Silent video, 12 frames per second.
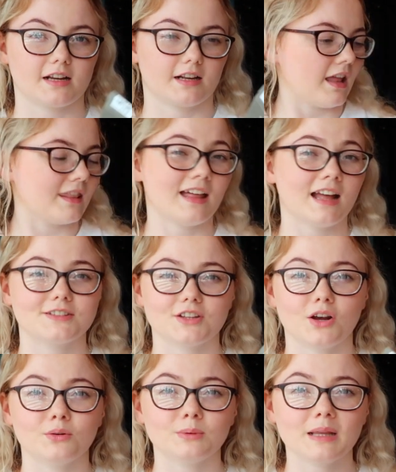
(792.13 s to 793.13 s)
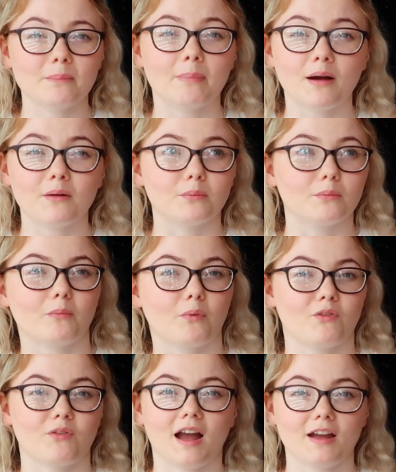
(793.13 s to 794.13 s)
and that's only about
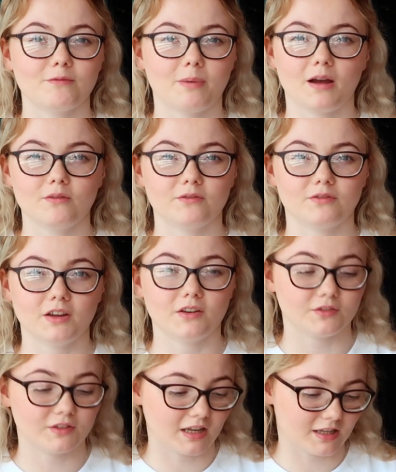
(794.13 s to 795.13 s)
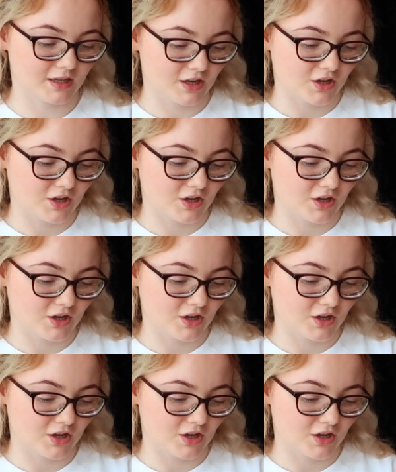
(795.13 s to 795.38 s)
£5.50.